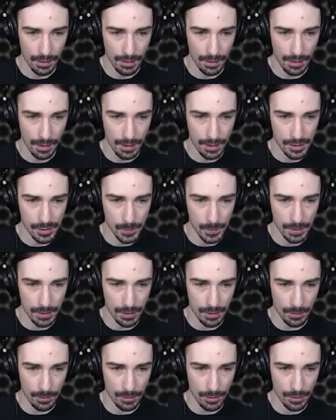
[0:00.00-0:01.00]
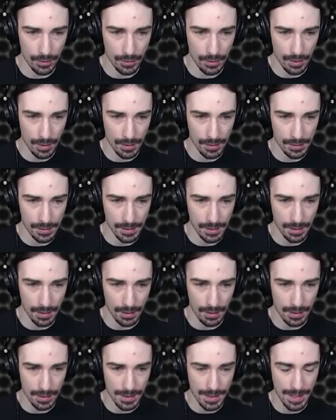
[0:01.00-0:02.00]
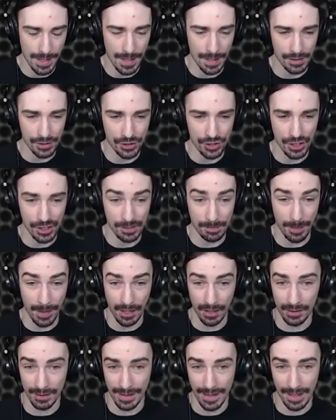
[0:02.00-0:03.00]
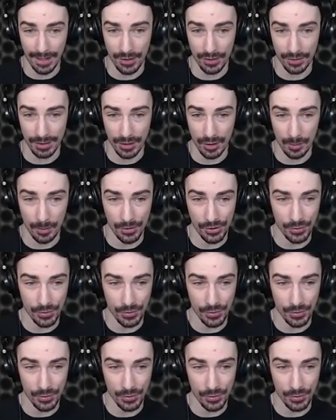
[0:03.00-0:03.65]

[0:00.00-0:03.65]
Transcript: as we go across here. Yes, just barely actually. It almost